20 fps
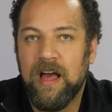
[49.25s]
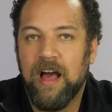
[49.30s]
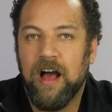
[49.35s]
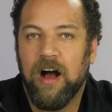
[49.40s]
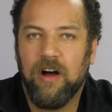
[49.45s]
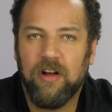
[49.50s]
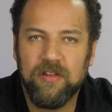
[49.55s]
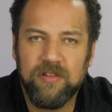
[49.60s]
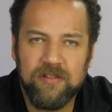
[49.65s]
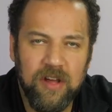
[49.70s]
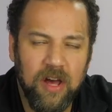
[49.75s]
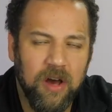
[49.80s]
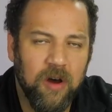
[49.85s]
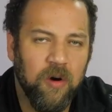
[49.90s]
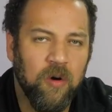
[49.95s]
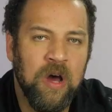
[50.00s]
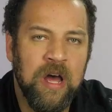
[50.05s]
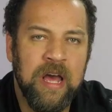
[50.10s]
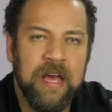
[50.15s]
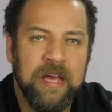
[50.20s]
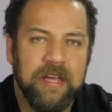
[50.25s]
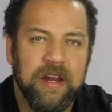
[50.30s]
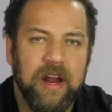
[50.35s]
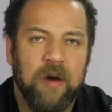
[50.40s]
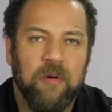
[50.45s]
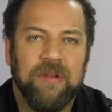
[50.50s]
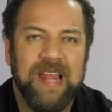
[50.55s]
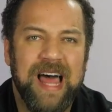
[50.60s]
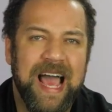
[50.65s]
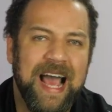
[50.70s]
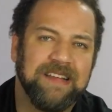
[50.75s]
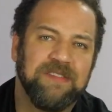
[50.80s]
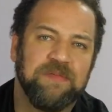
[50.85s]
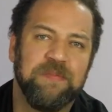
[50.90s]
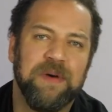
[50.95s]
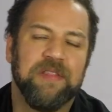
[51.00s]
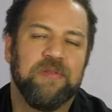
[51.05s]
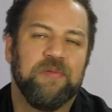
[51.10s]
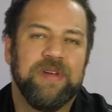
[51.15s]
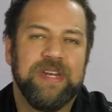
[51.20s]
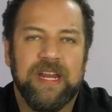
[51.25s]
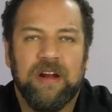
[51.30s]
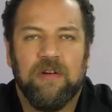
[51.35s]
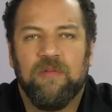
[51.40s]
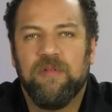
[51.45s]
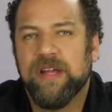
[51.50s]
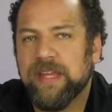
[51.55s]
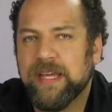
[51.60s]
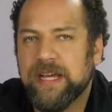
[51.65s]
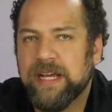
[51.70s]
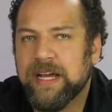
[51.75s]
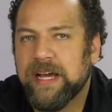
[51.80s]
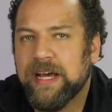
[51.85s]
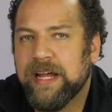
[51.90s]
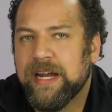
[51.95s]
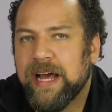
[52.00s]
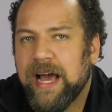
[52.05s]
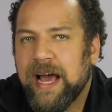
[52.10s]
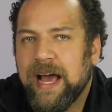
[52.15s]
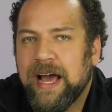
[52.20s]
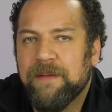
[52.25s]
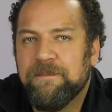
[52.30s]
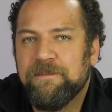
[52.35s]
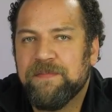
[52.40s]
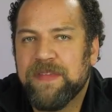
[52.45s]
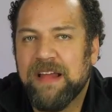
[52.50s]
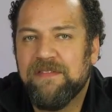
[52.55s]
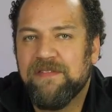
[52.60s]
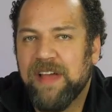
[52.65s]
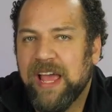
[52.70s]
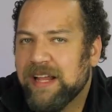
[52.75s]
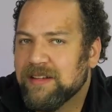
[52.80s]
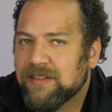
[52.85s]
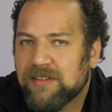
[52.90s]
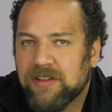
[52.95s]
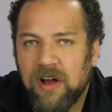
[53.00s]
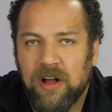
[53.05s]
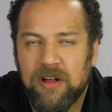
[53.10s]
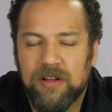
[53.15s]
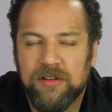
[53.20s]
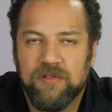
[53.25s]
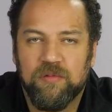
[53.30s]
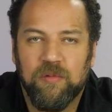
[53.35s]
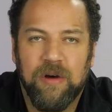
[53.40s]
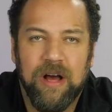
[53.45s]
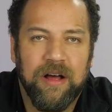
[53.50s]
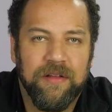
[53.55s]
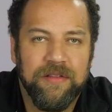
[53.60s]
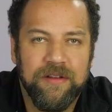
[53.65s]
Also, you know, last month we did a really good advanced call as well.